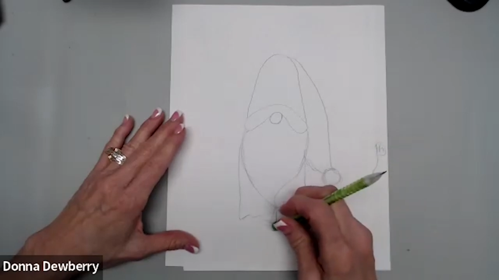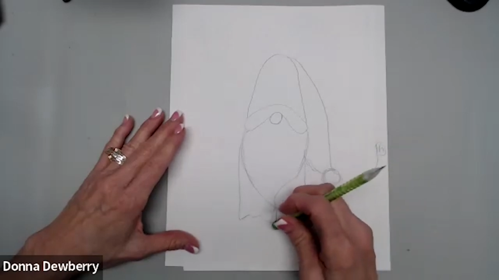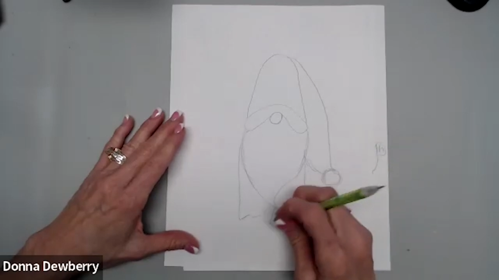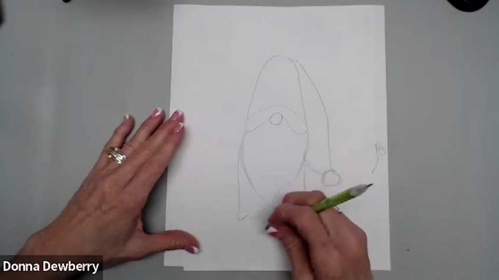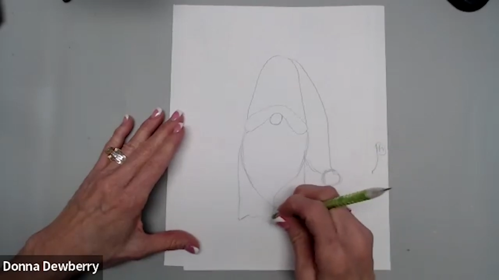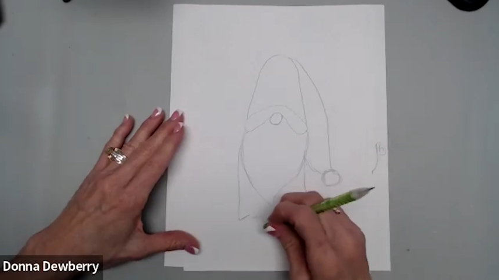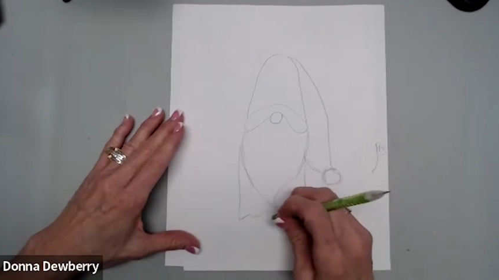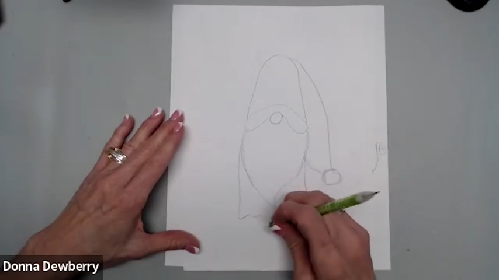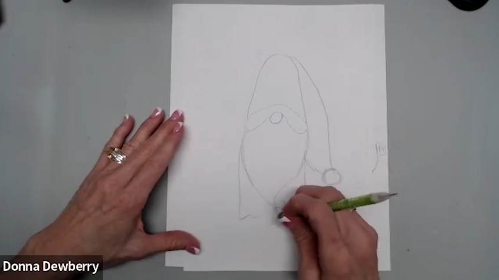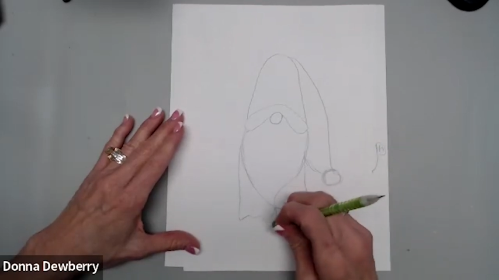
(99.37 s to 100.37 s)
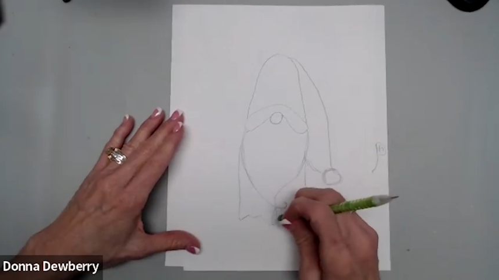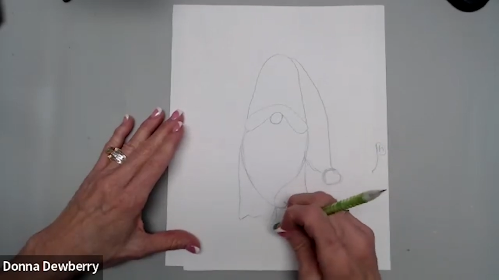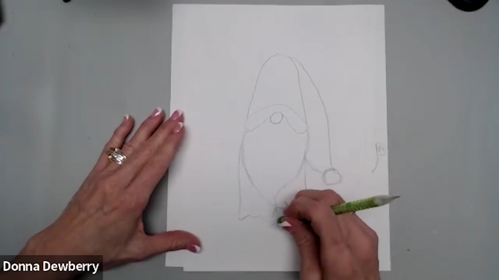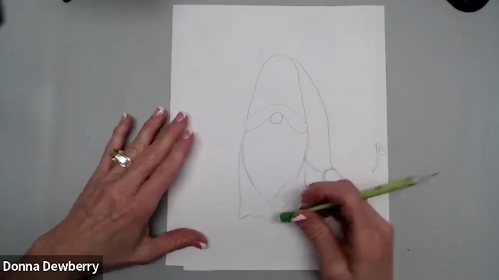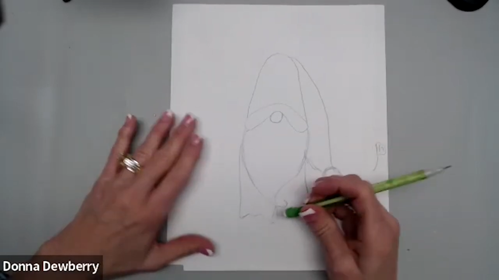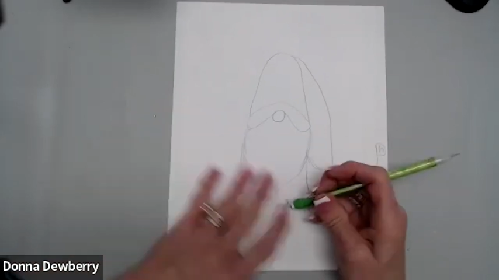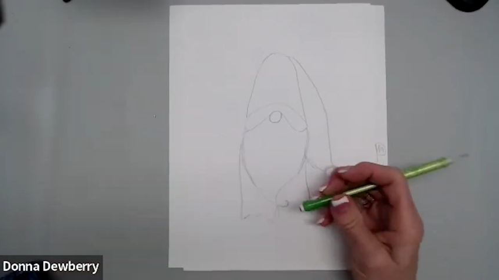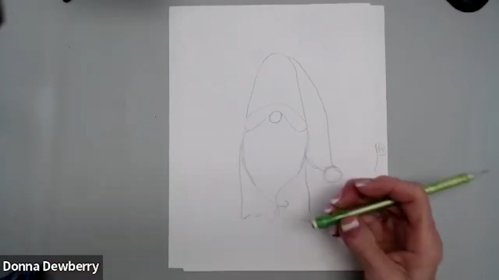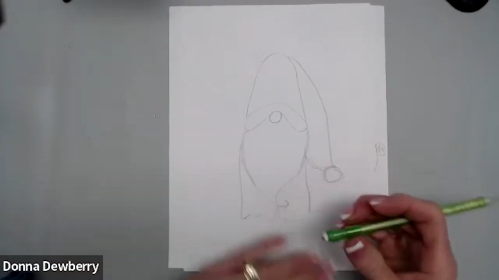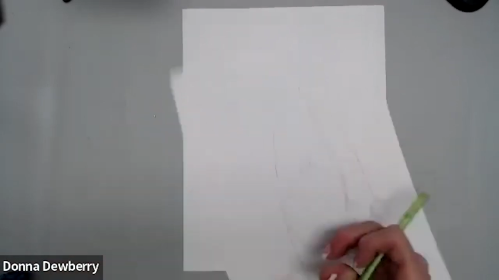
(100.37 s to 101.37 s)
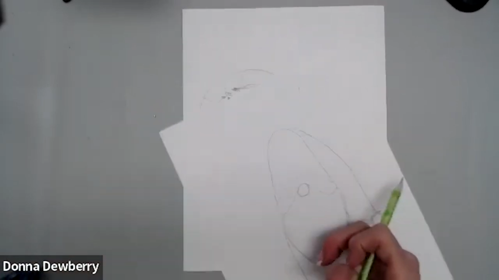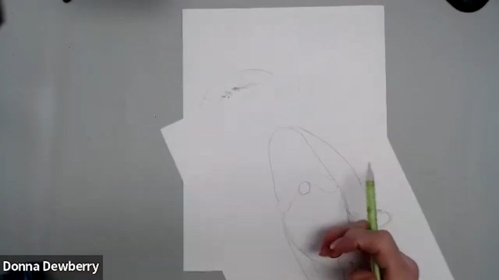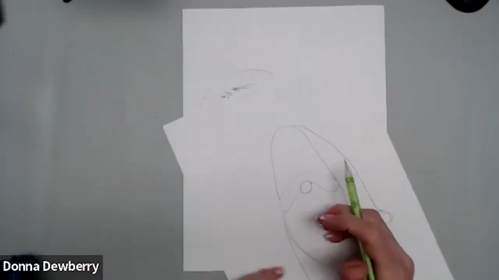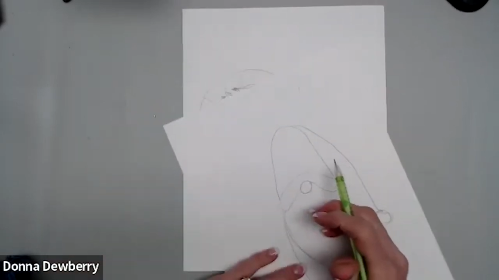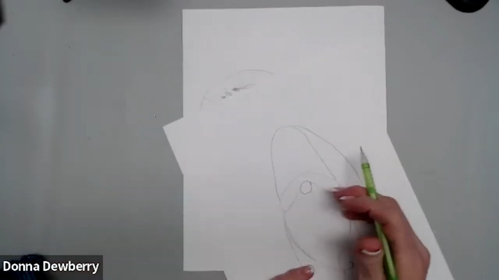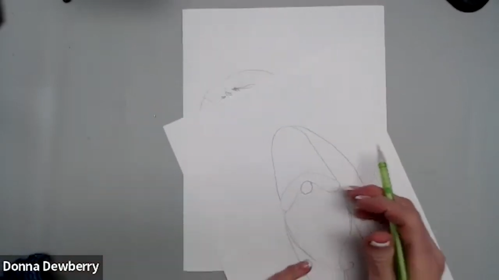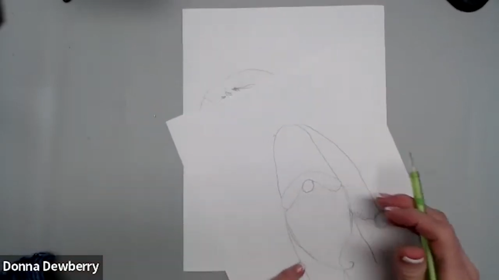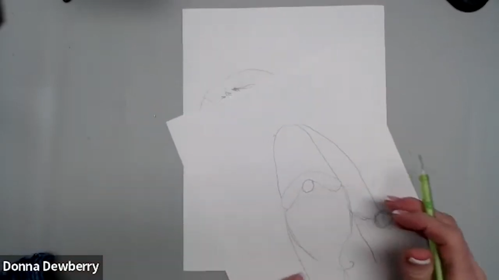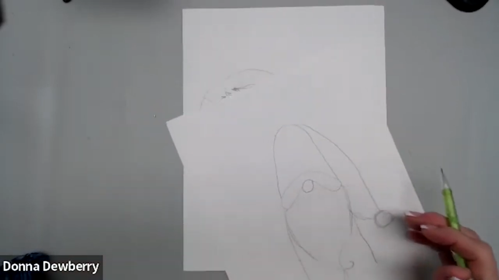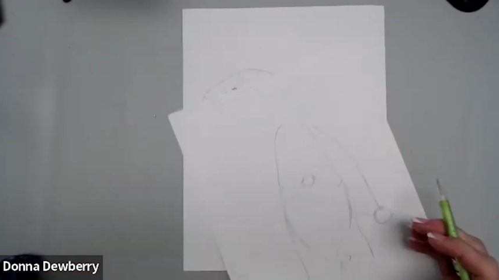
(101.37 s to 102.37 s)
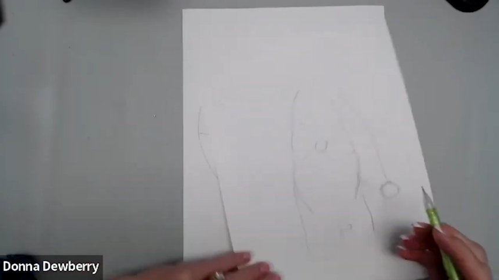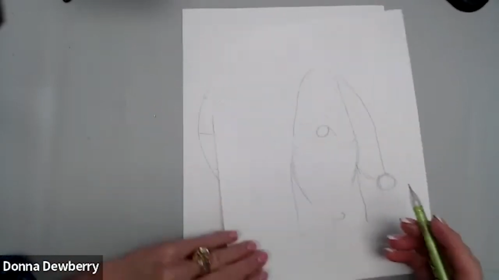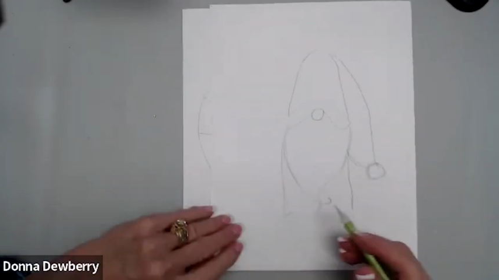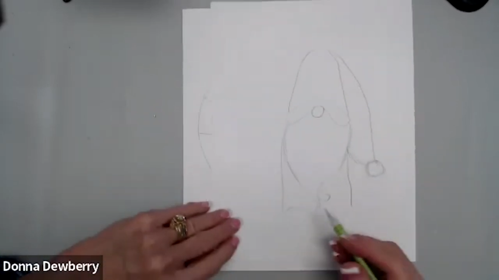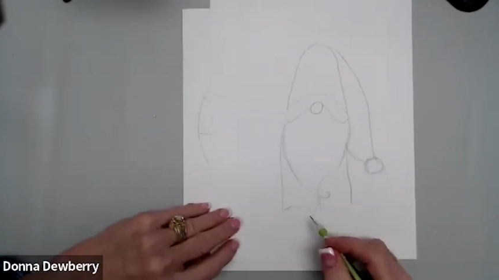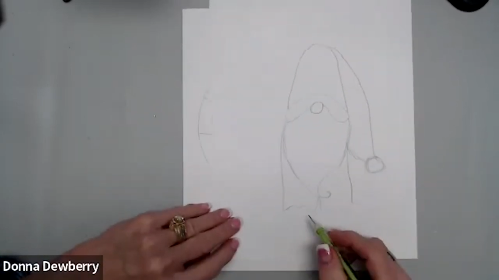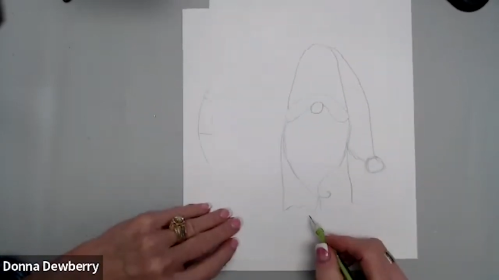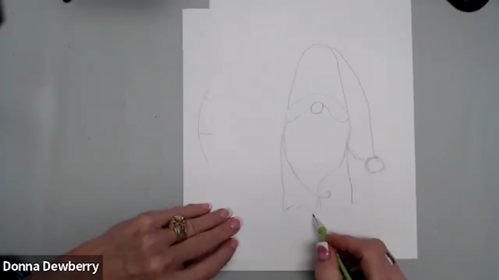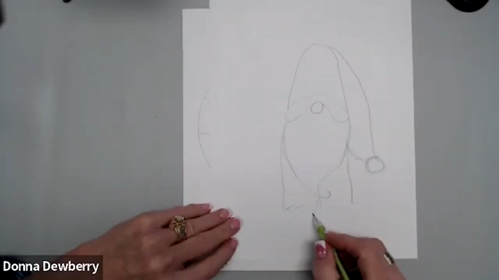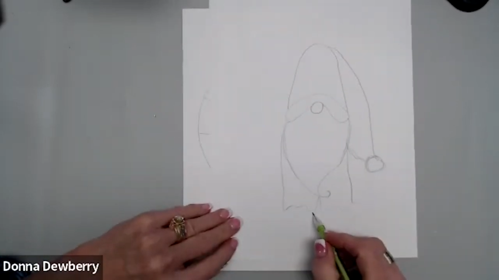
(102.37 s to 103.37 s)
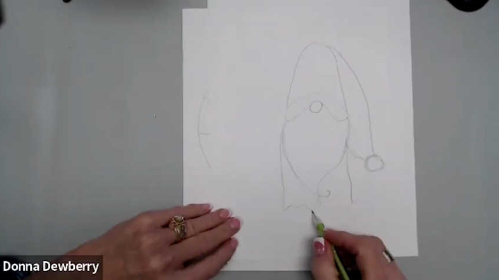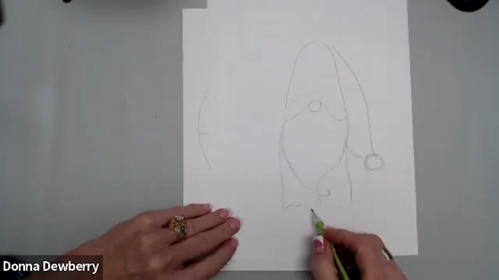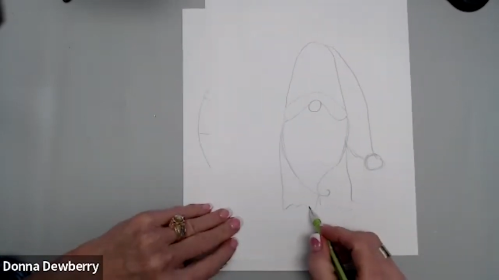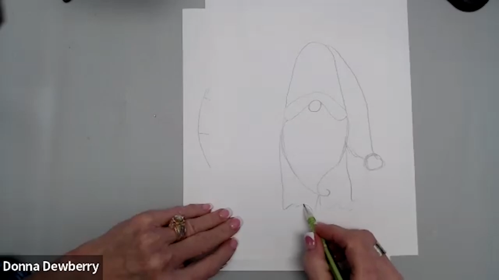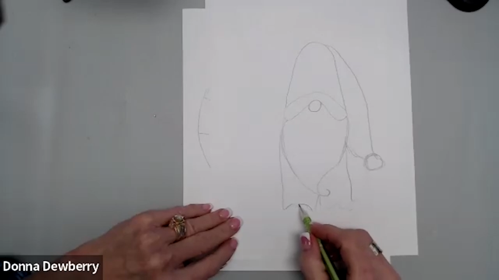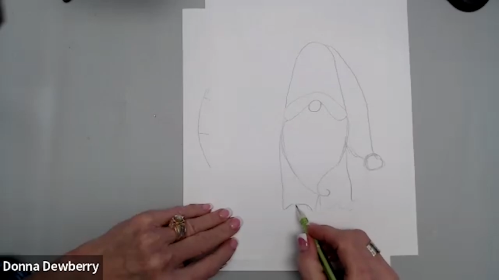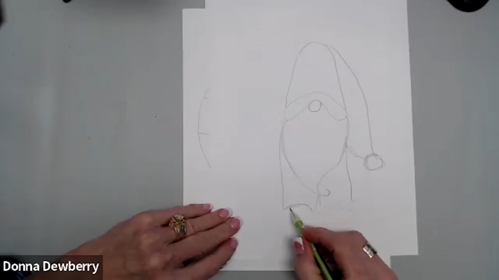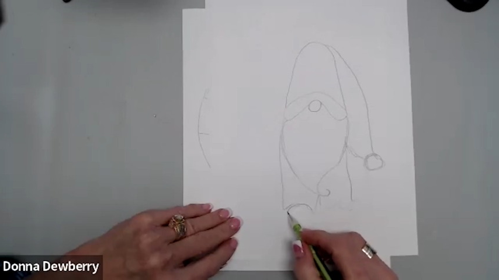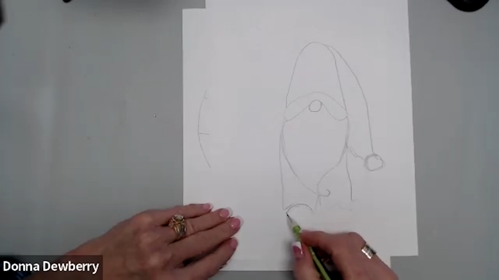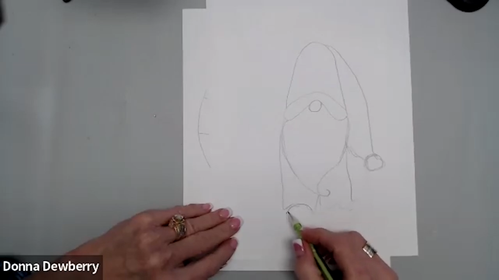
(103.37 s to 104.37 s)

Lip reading: [unreadable: no face in view]